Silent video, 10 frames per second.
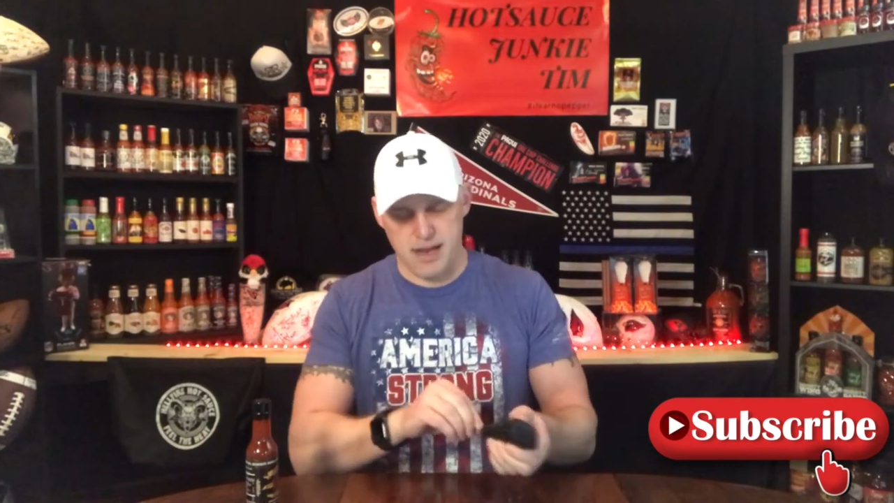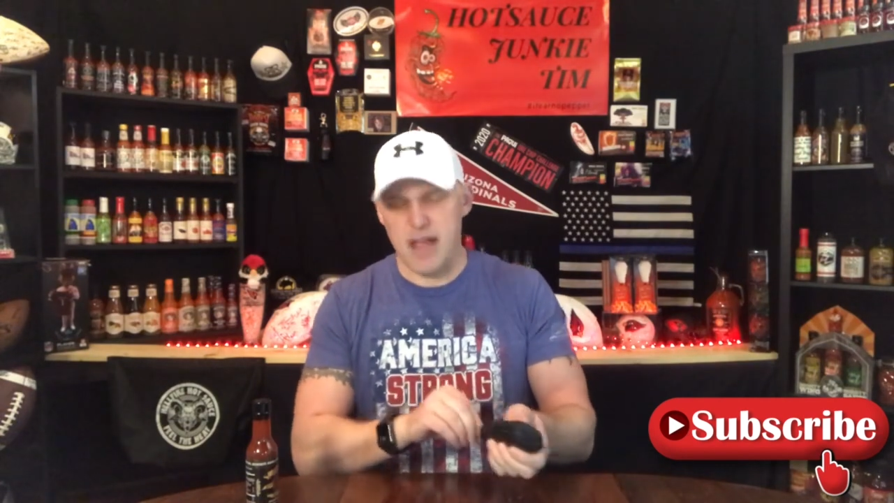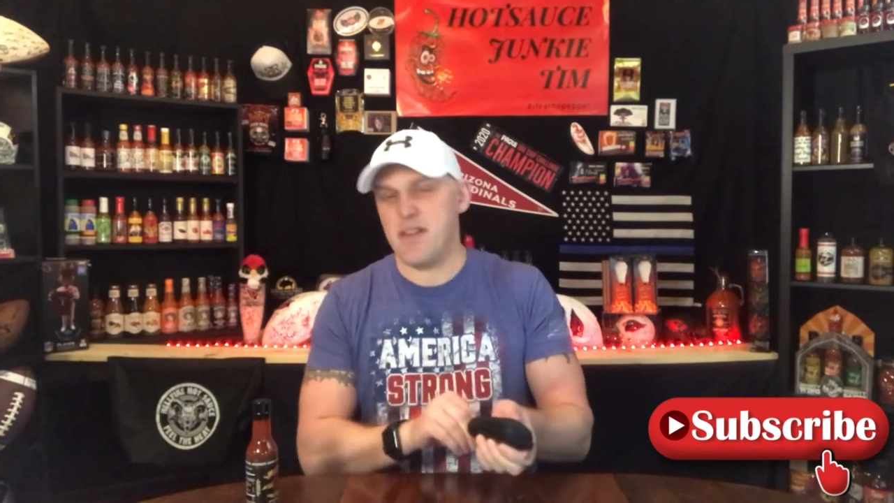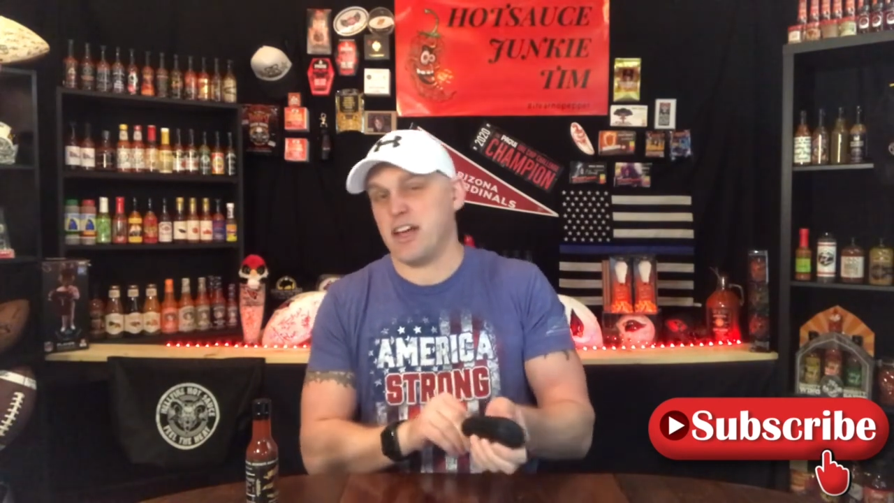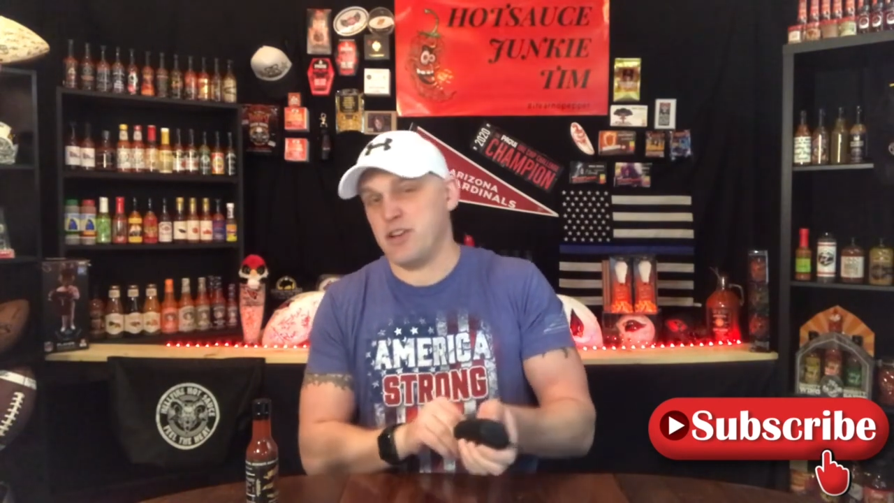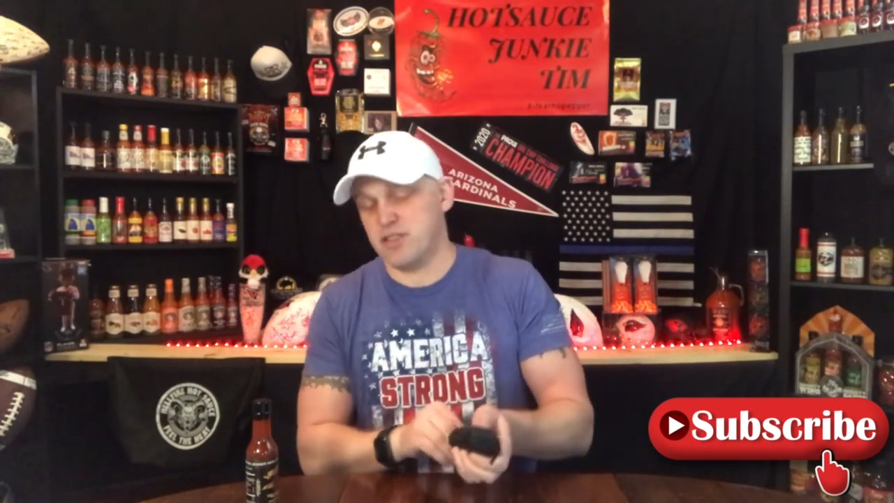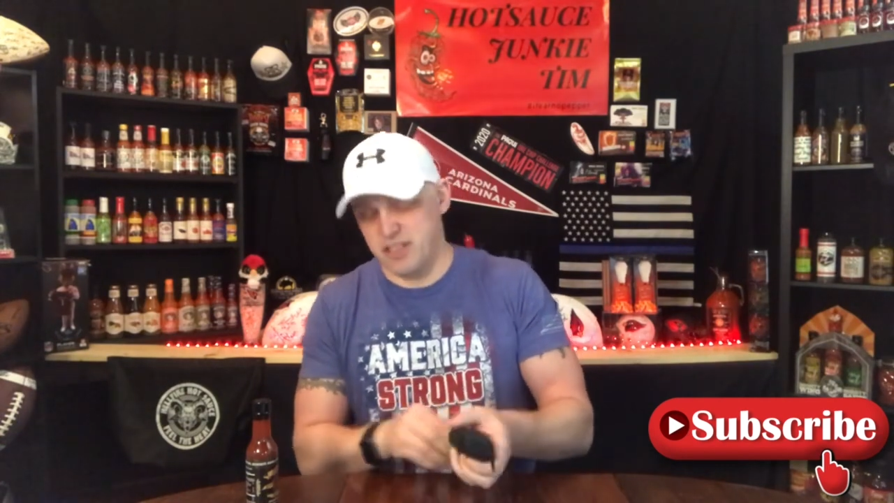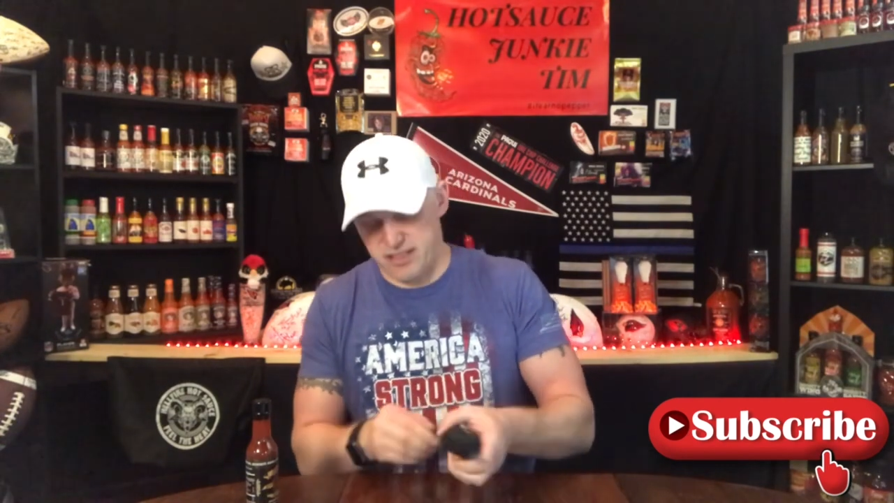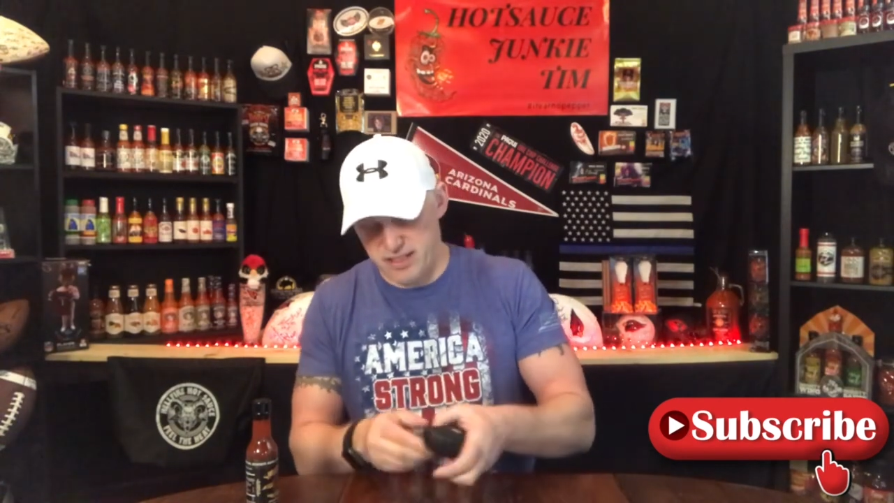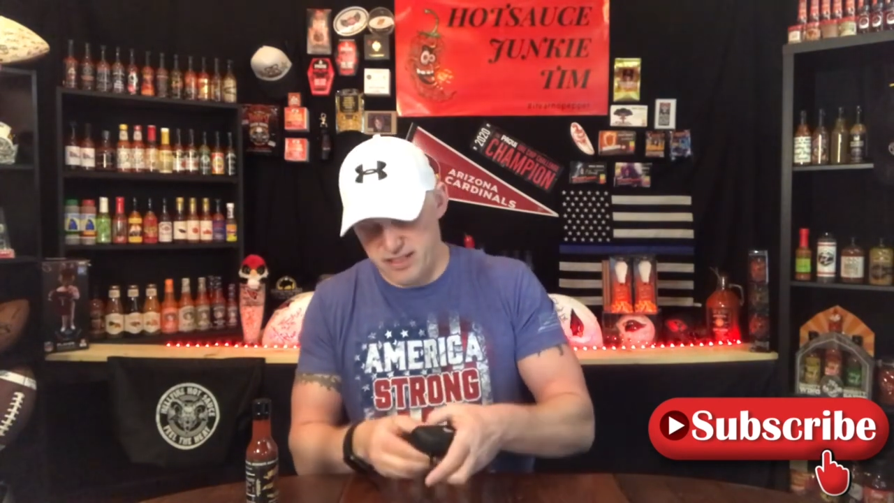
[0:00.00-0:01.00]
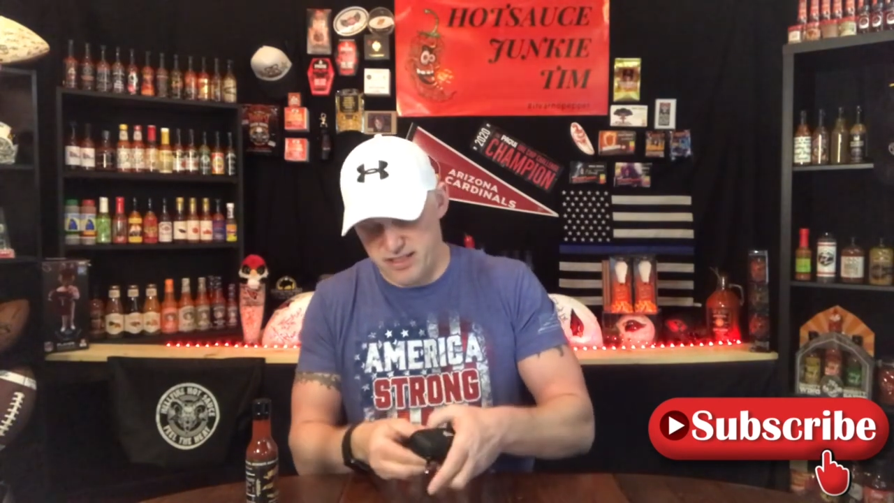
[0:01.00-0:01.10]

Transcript: I have not used it since